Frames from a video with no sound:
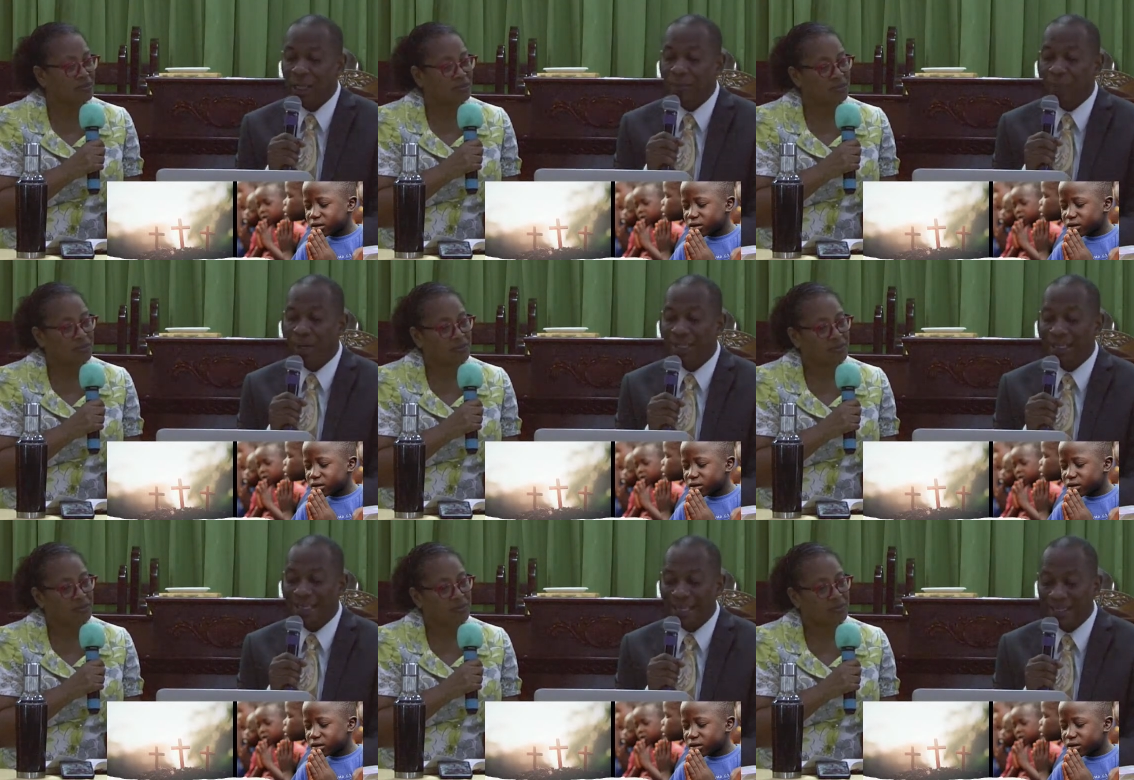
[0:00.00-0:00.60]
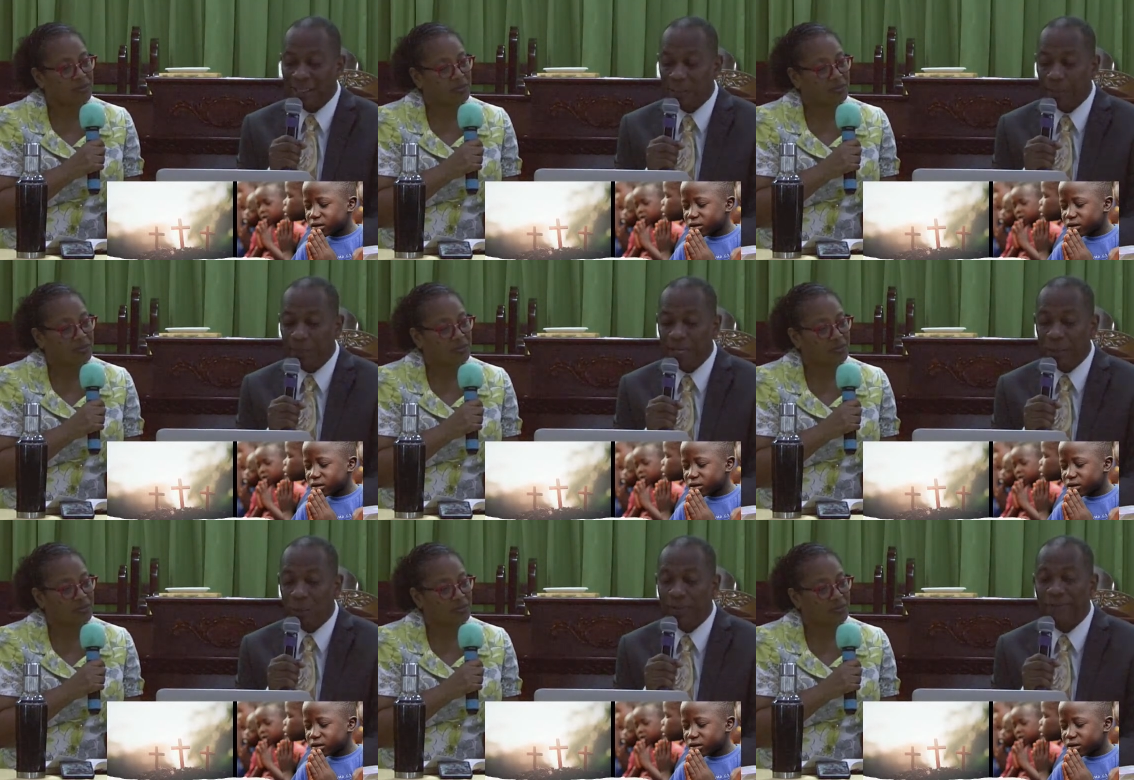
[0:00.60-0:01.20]
Speaker 1: but
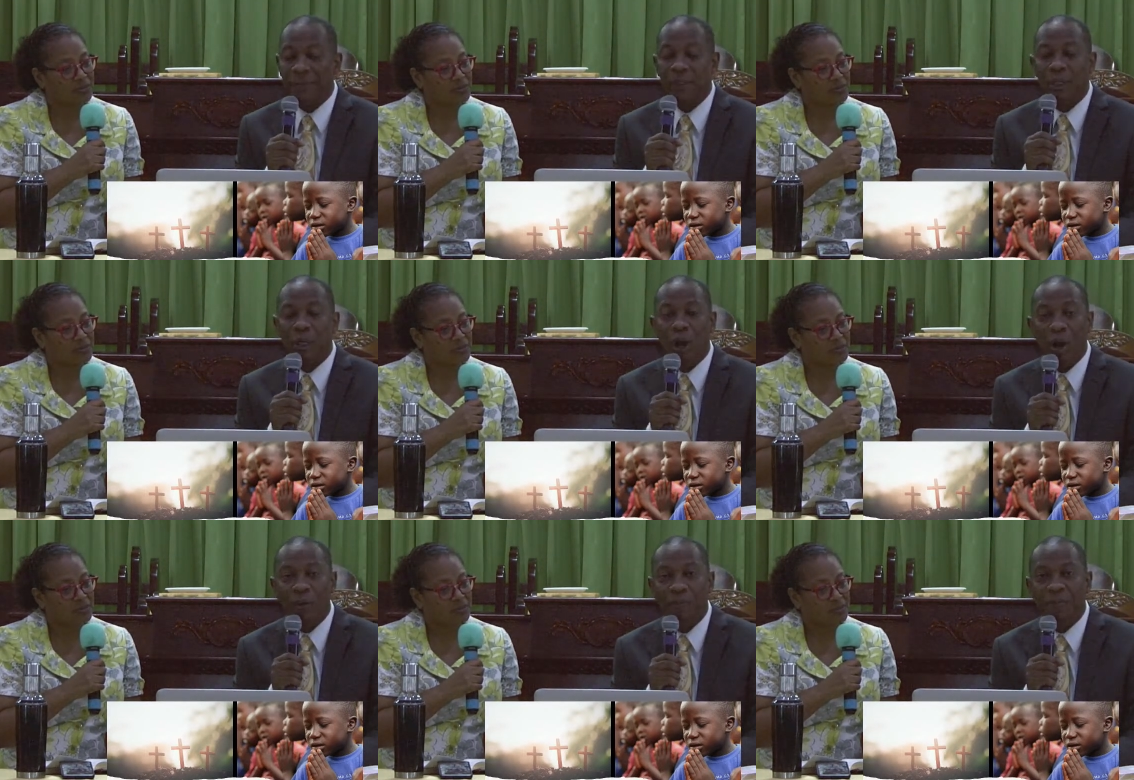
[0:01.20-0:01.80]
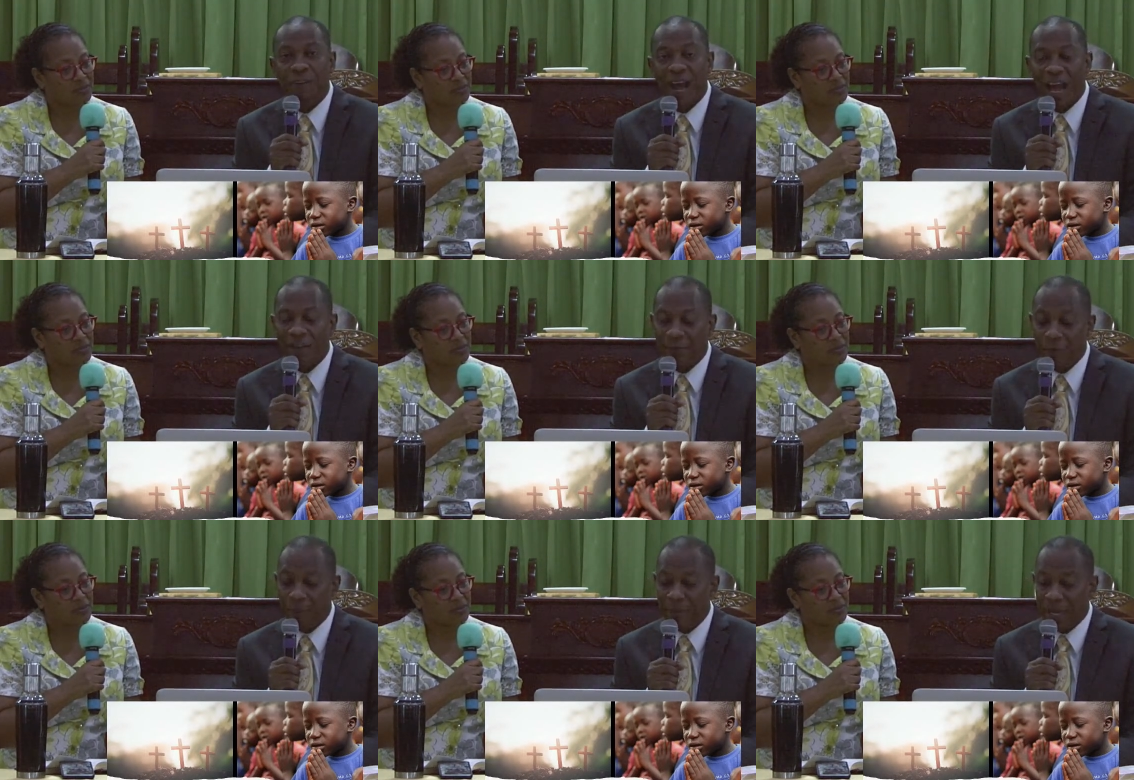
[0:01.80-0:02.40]
discipline with love and
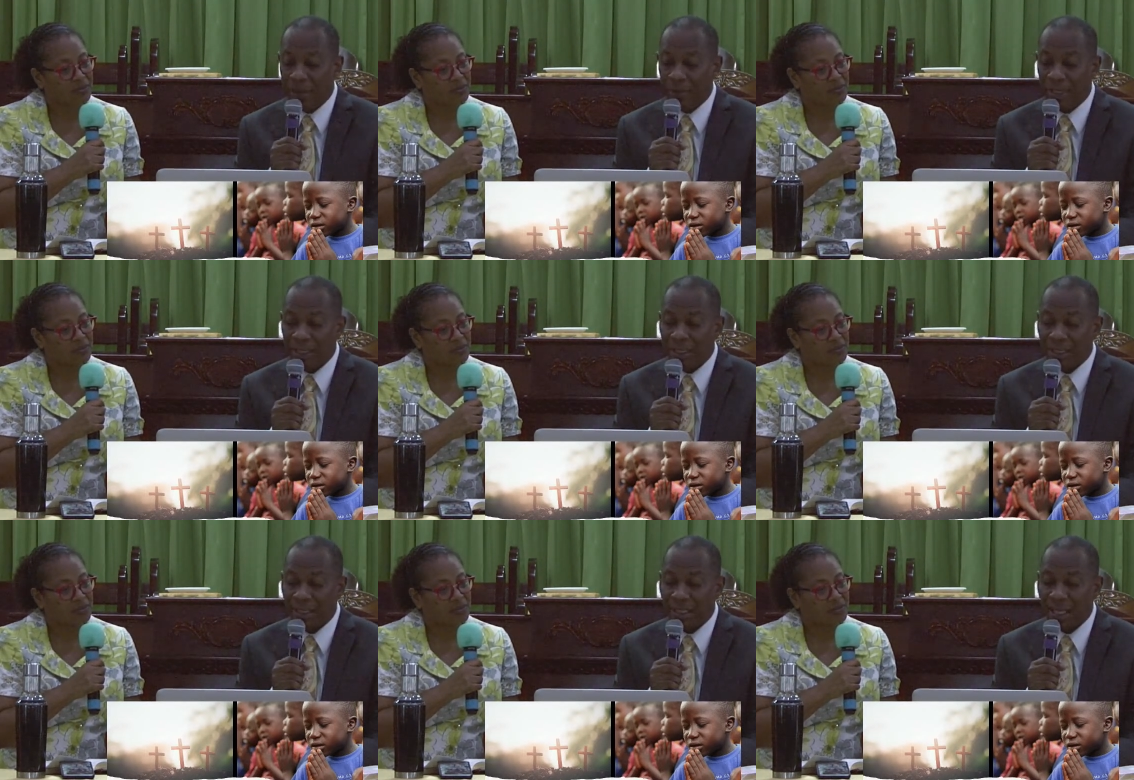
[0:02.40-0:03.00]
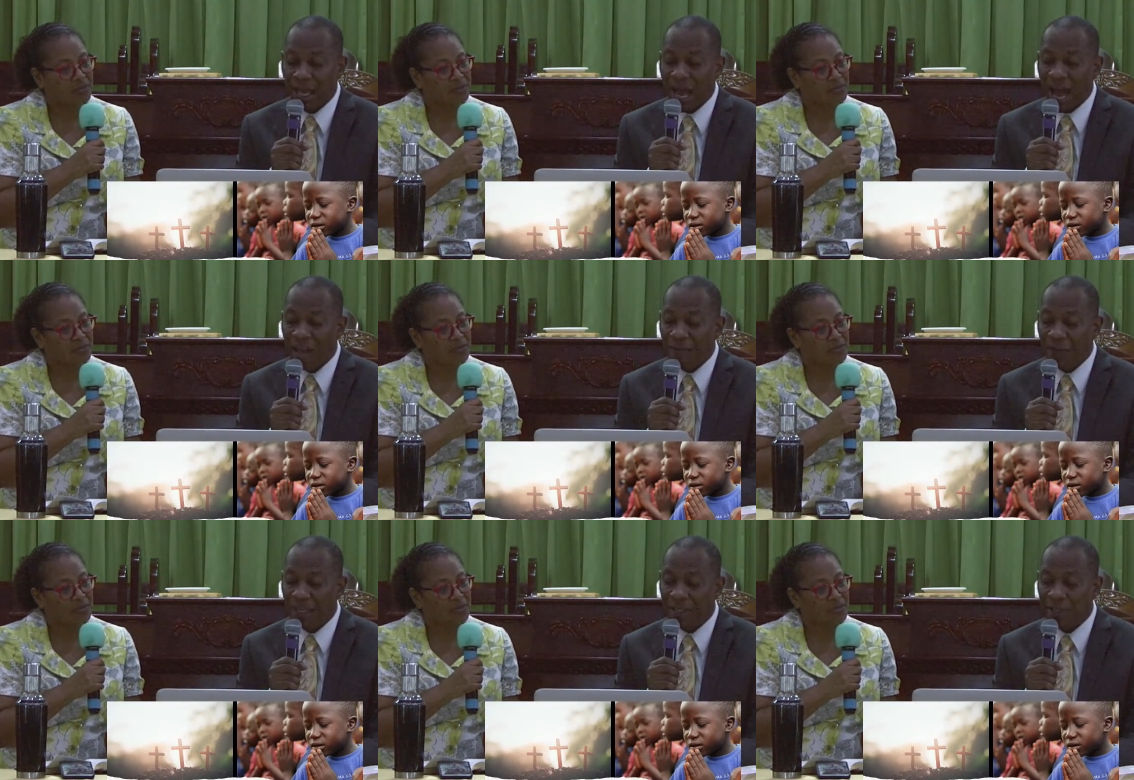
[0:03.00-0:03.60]
forbearance.
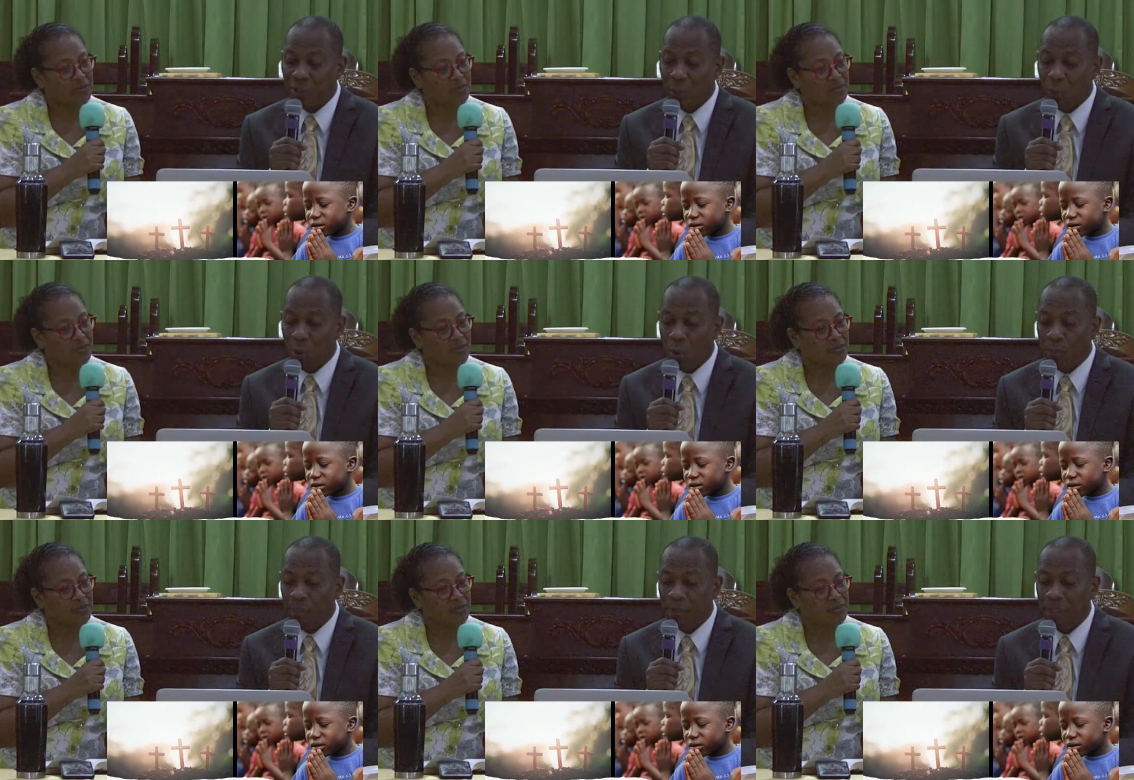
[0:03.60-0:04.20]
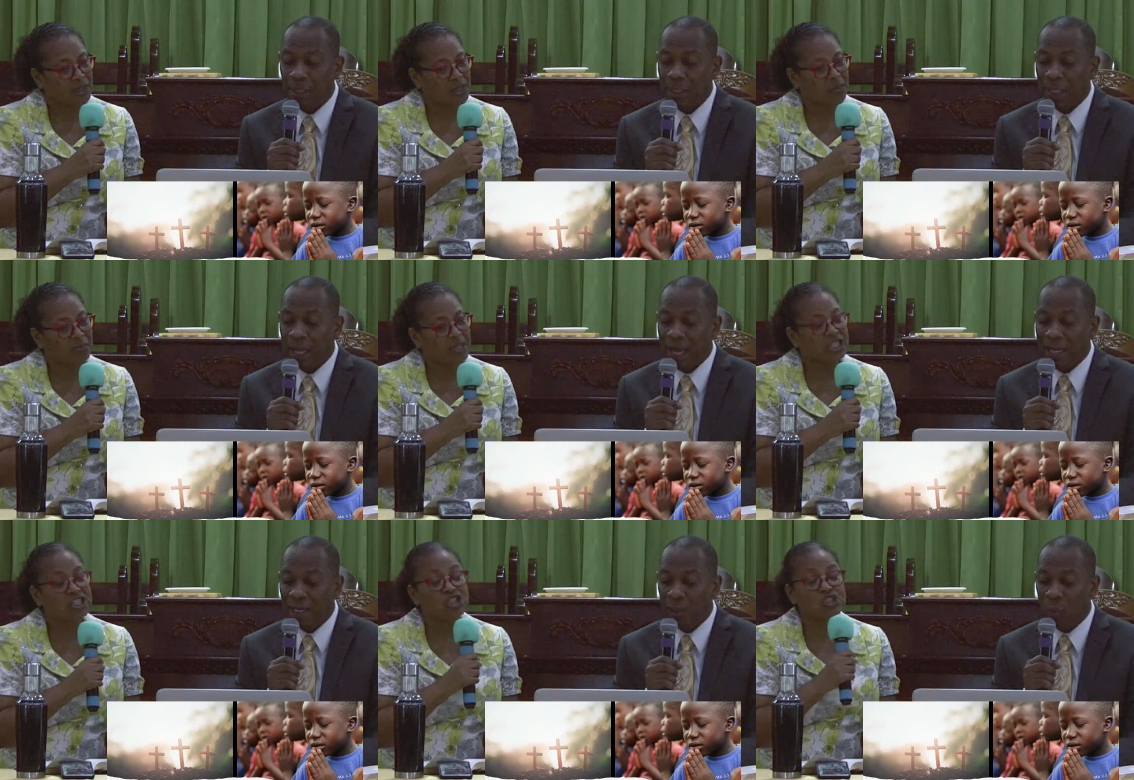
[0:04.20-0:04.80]
Adventist Home.
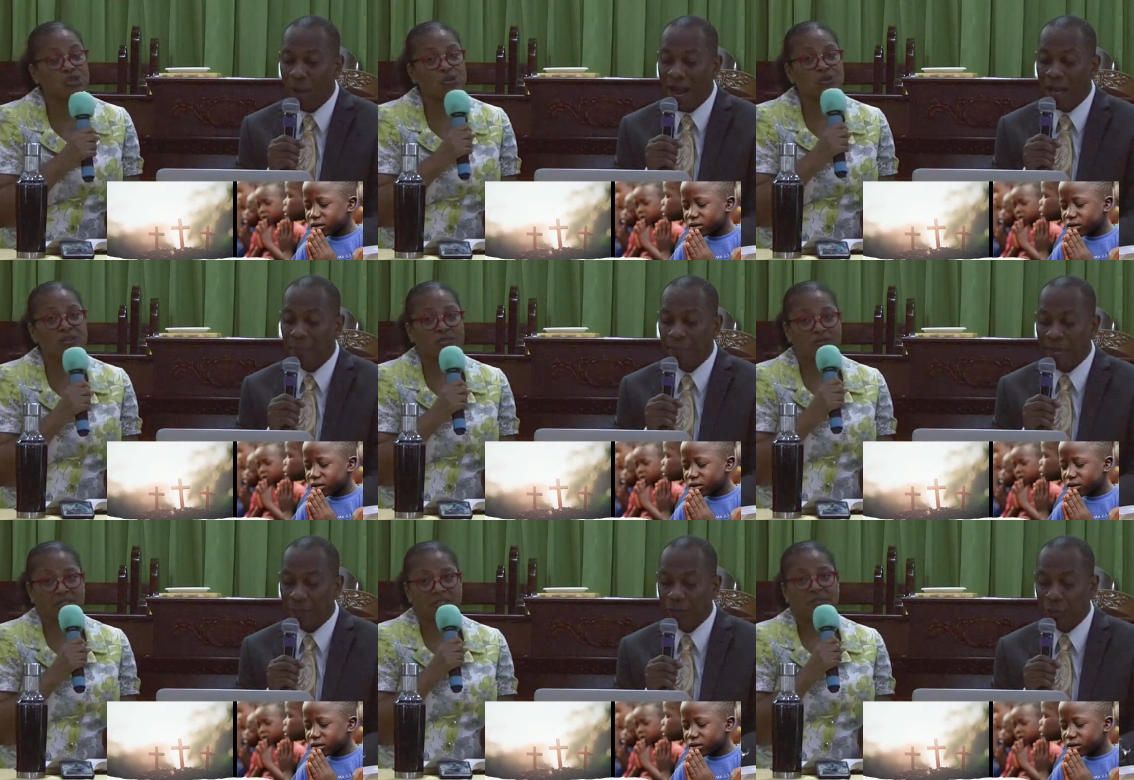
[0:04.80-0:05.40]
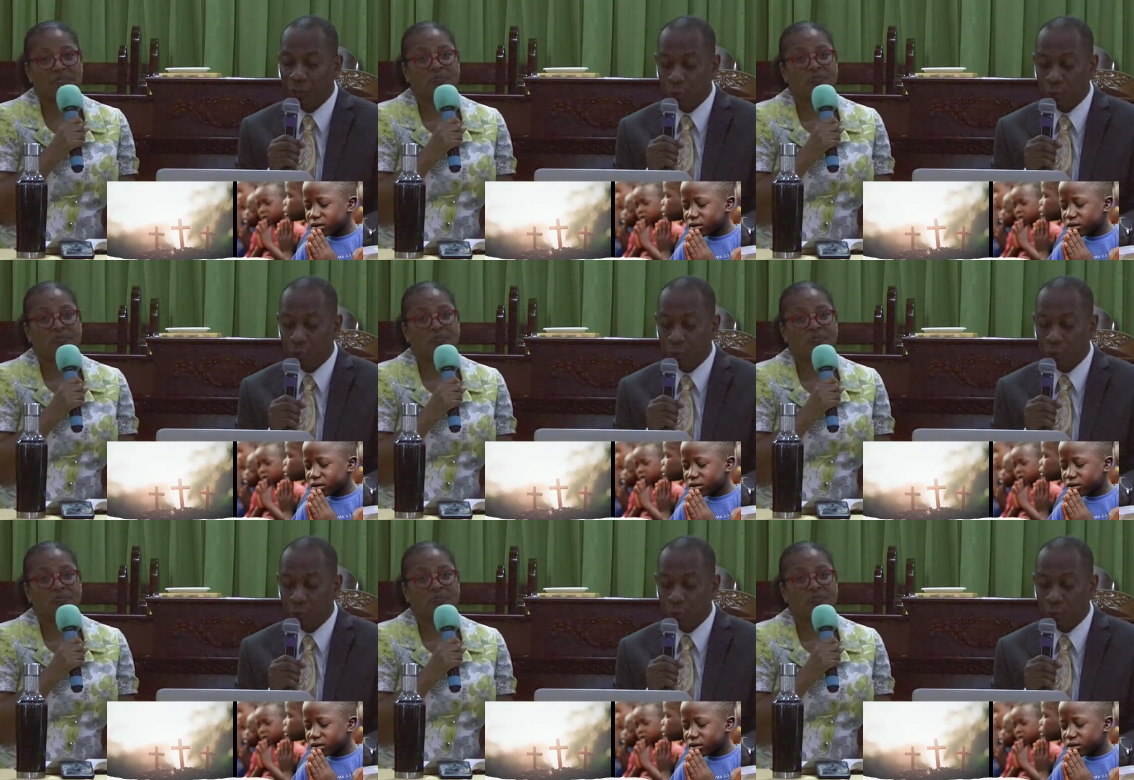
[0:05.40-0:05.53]
Ellen White, page